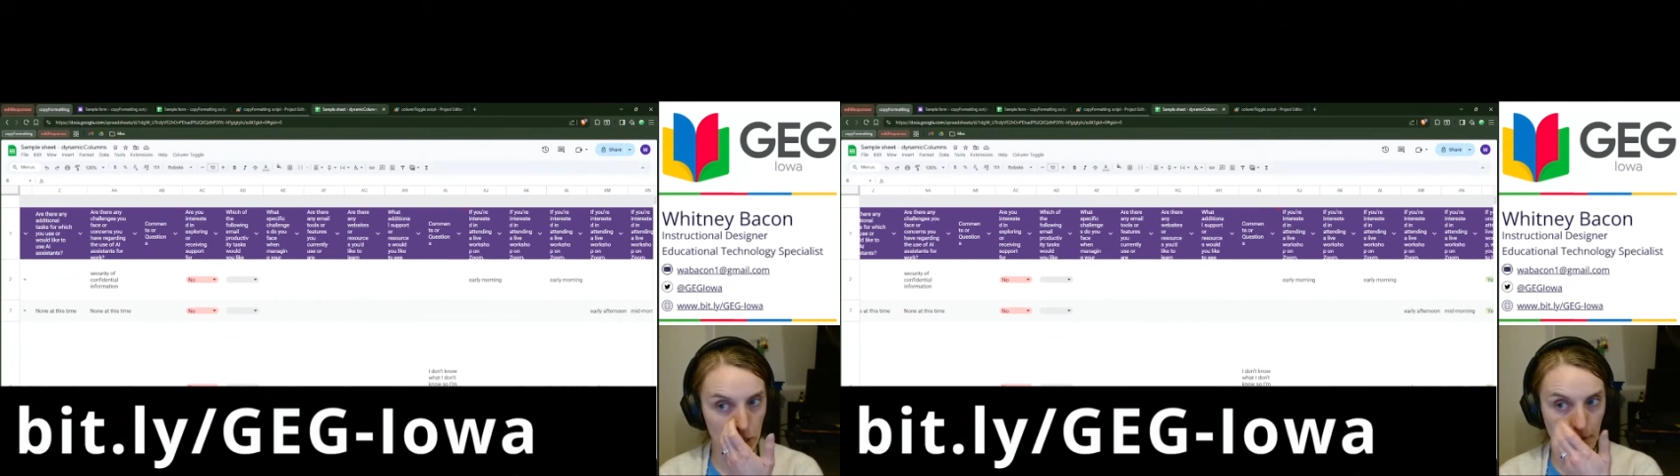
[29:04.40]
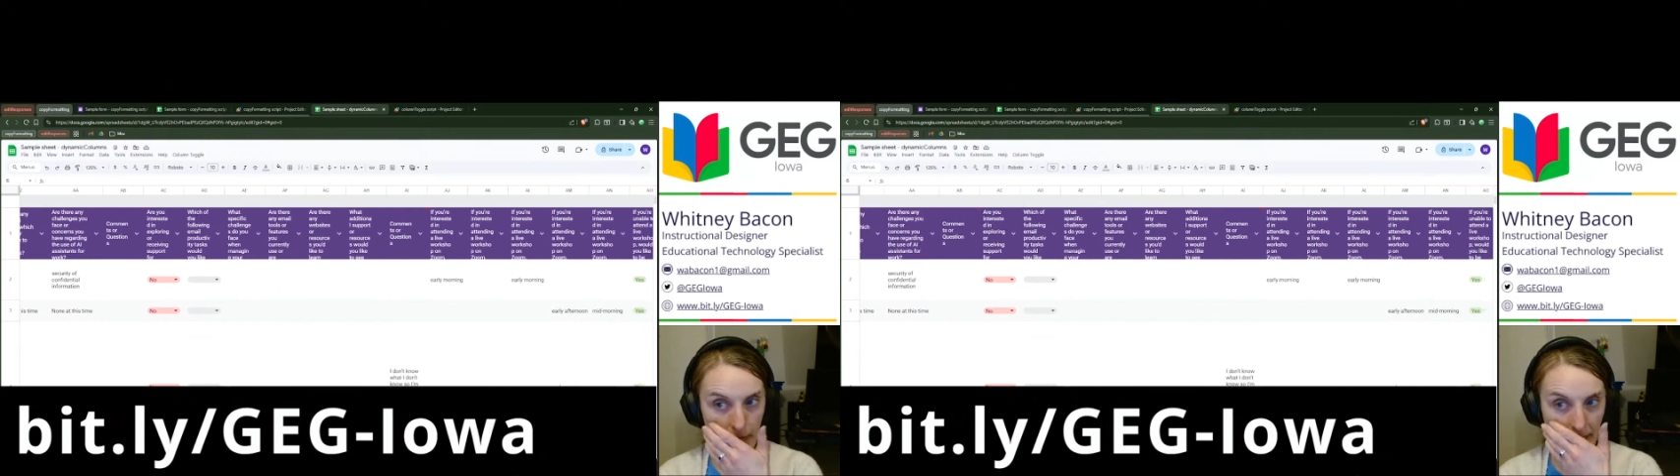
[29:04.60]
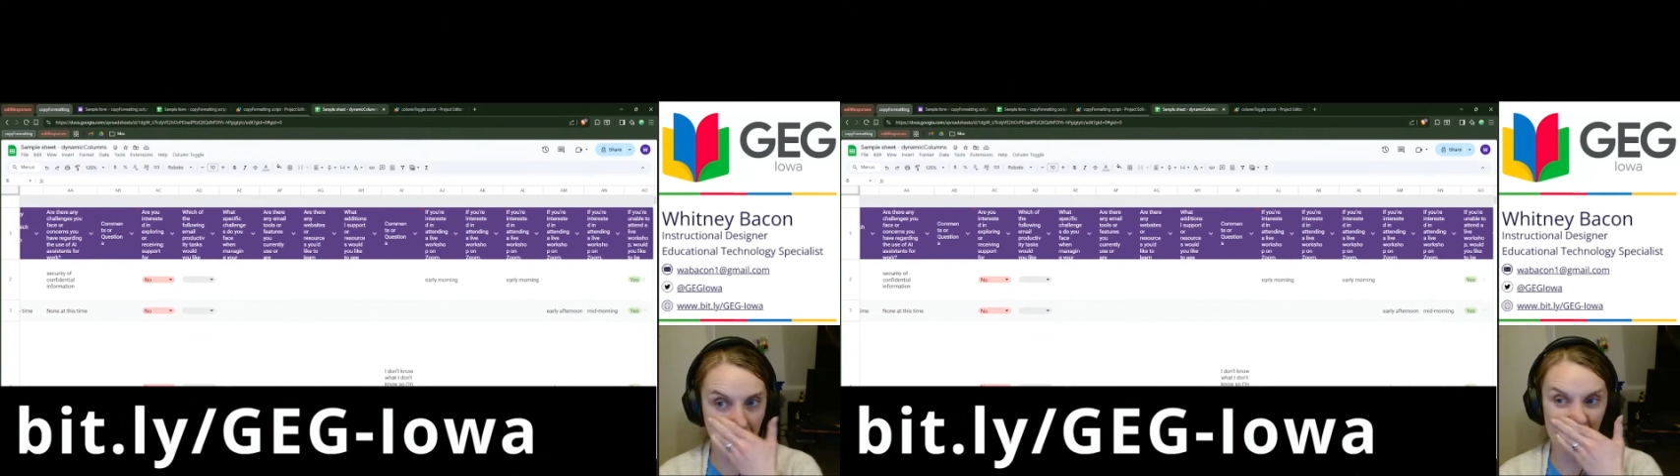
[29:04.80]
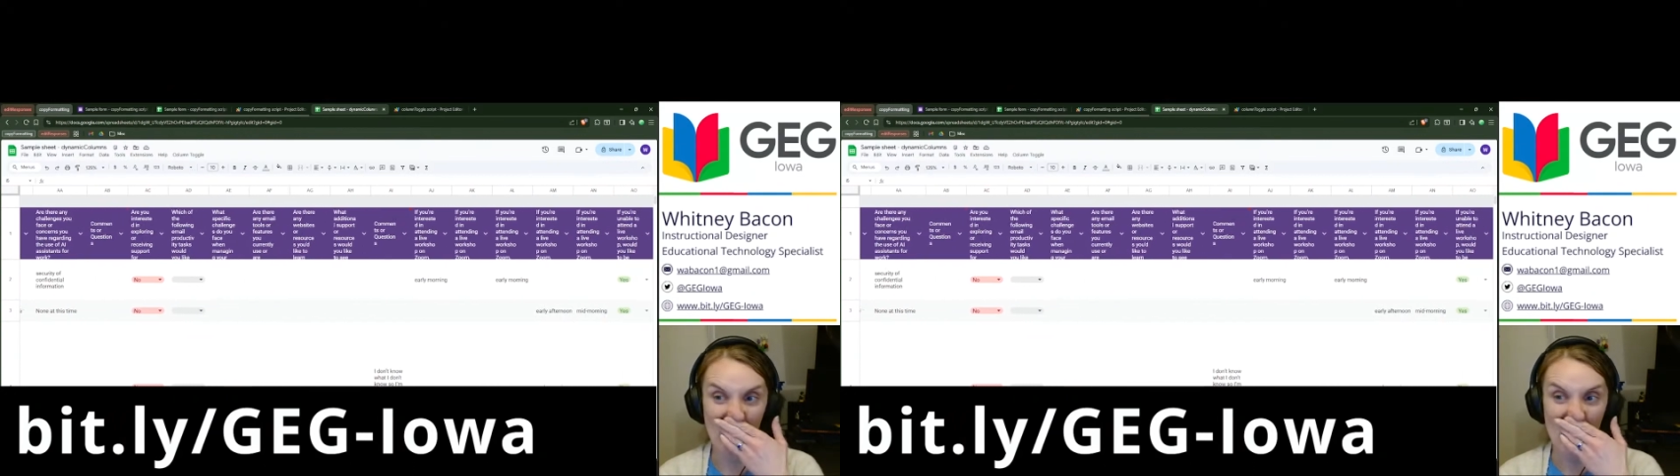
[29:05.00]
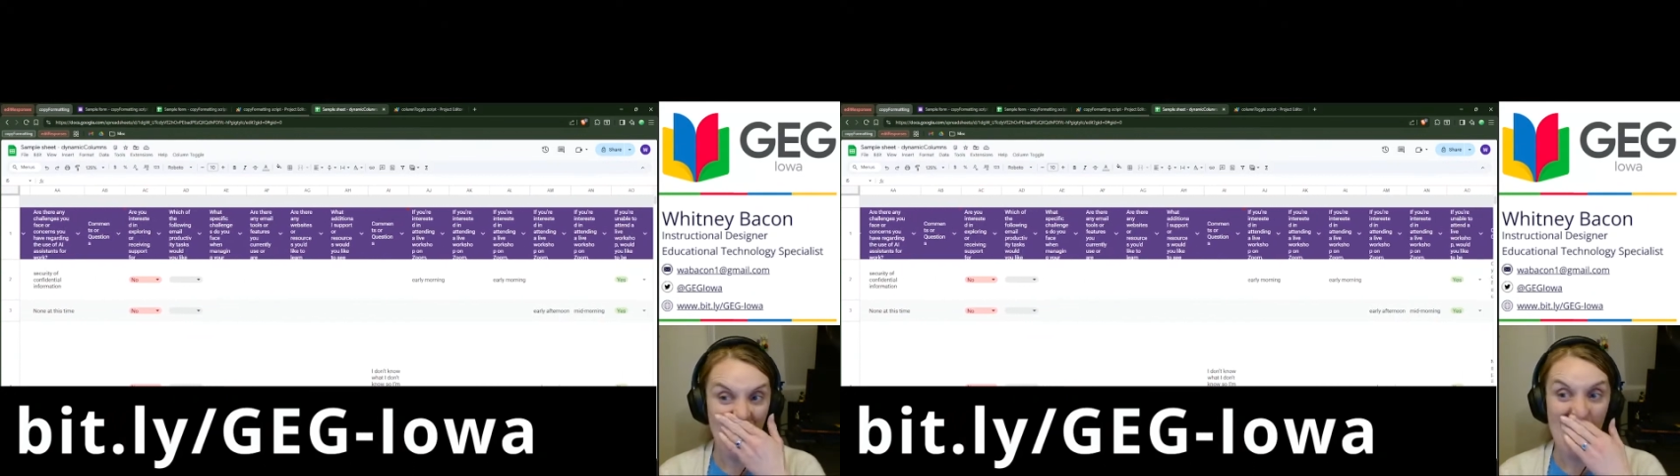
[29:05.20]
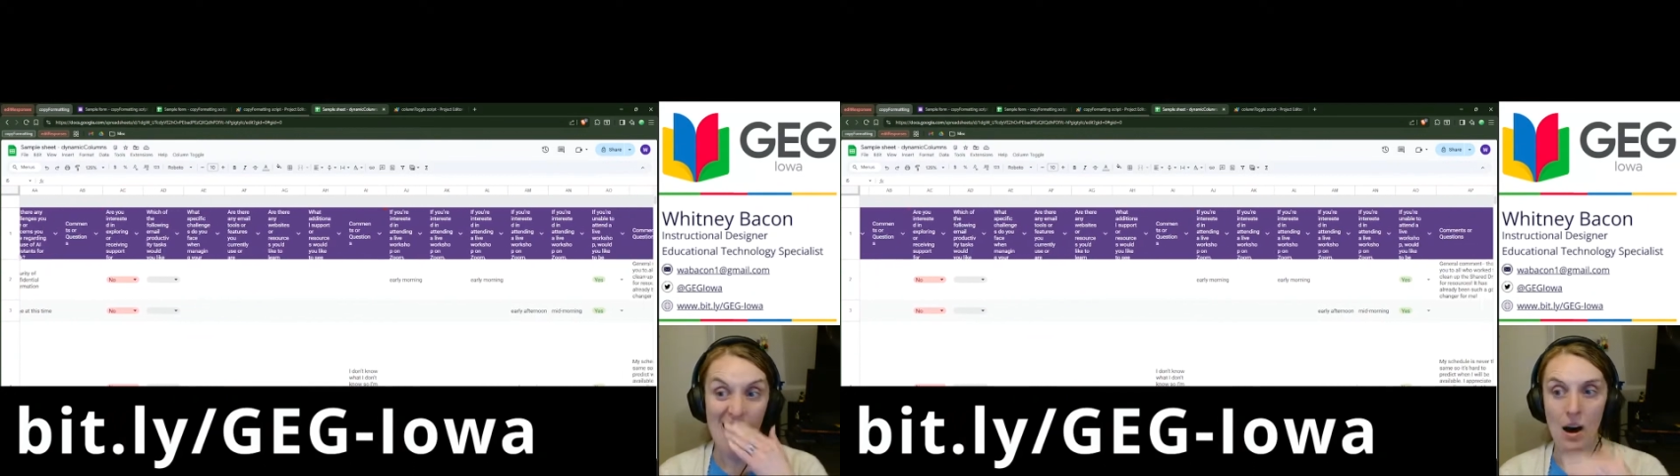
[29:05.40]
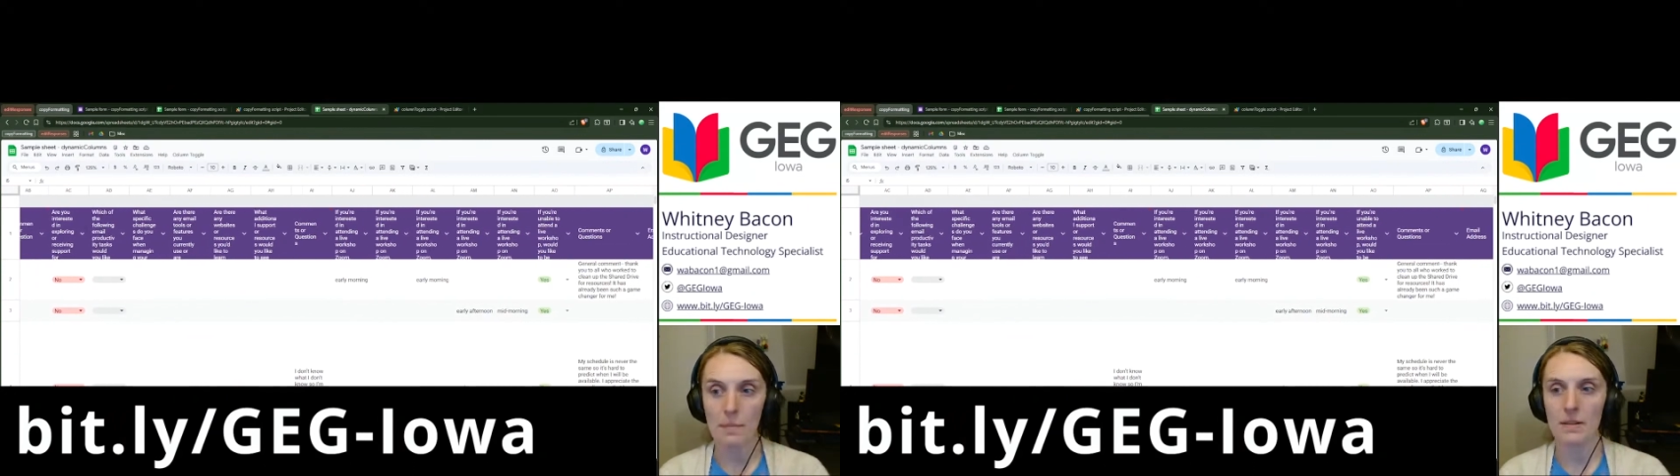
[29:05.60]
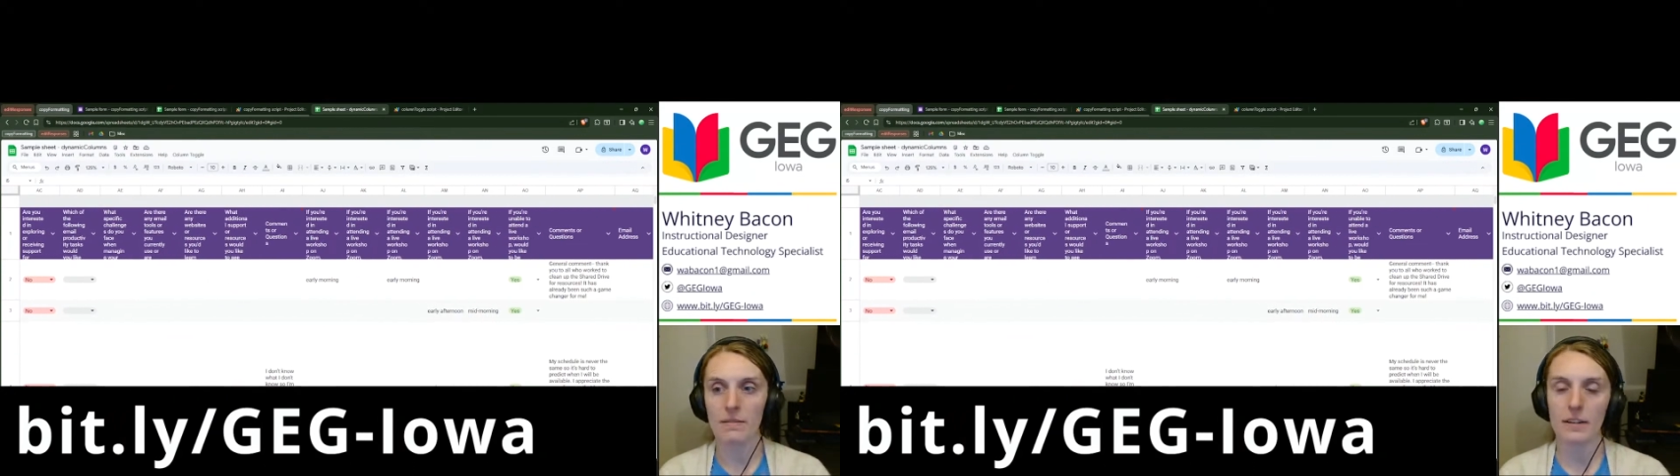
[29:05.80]
right now.
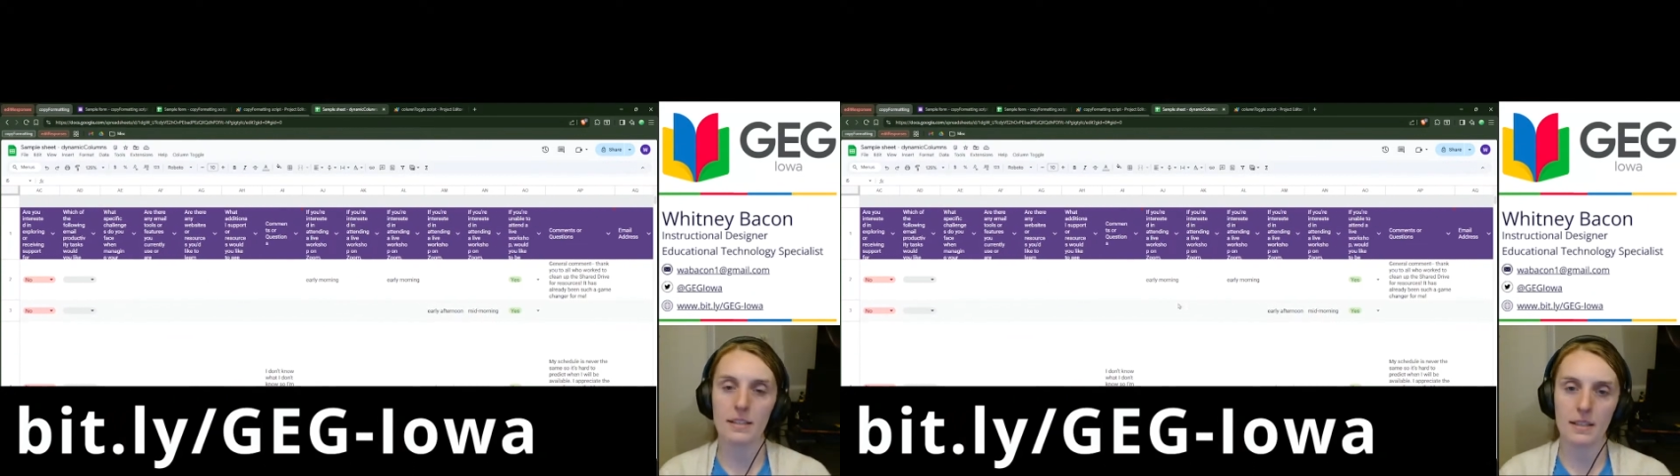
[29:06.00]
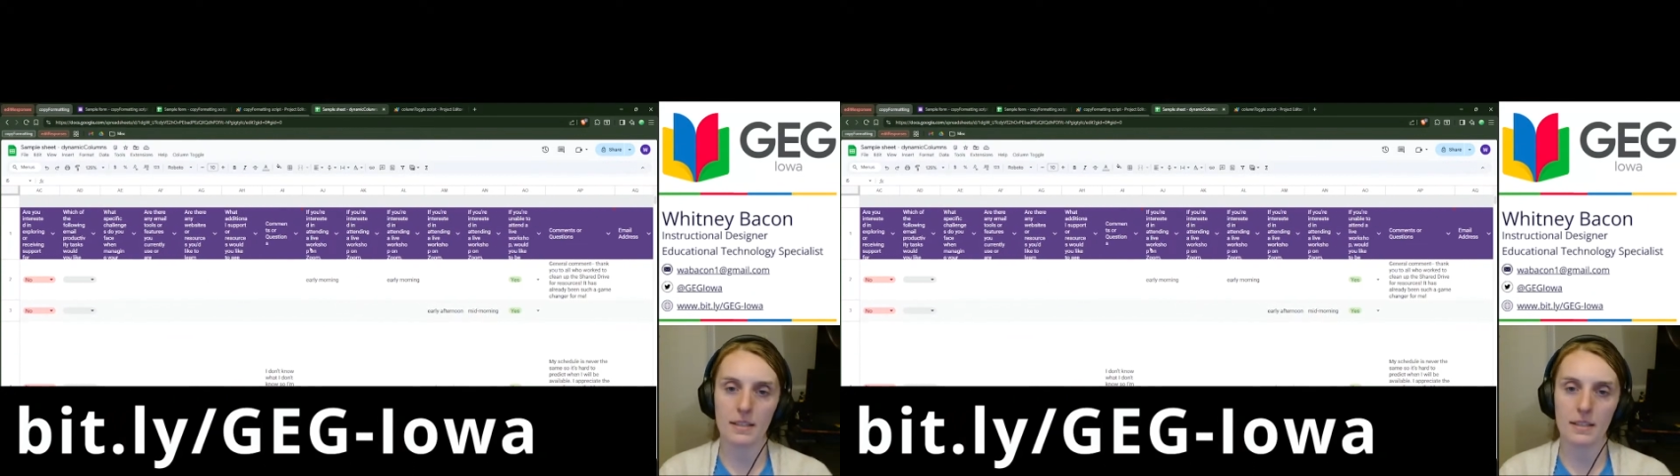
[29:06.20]
For instance,